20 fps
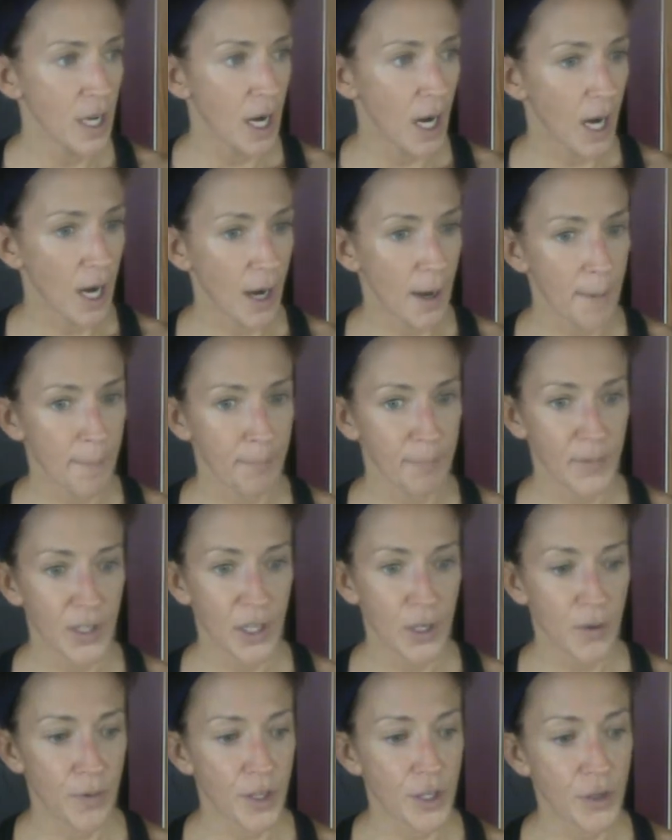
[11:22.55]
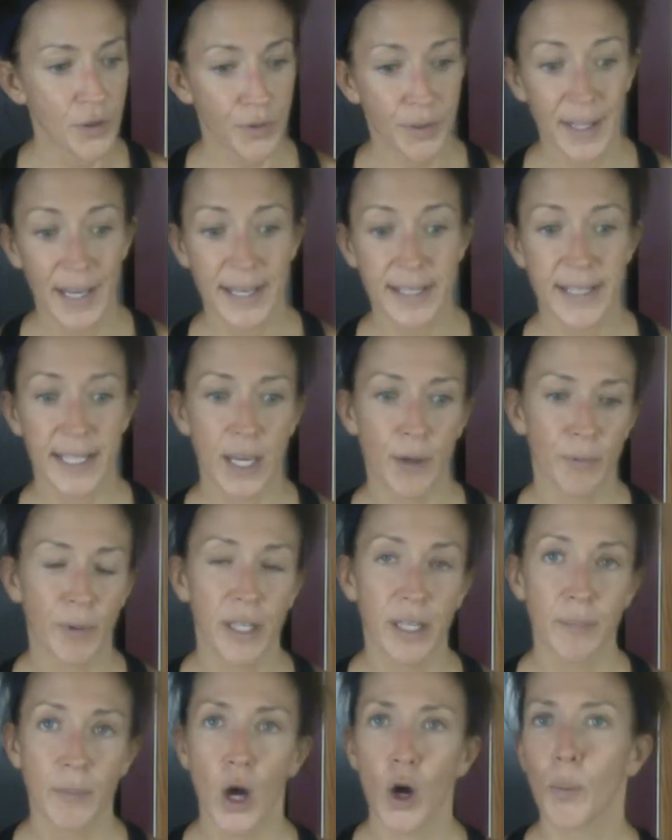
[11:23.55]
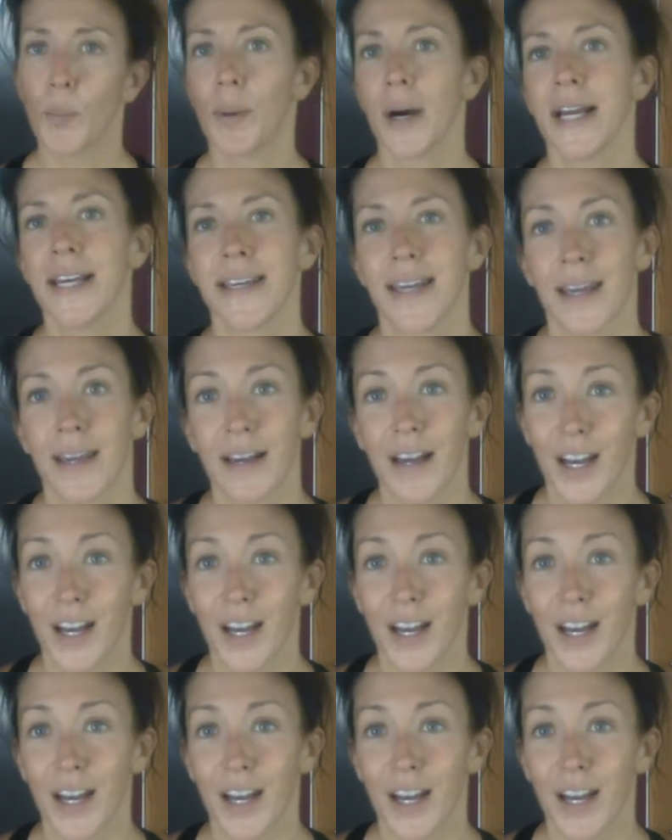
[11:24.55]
um, you know, that your legs get really, oh, biking.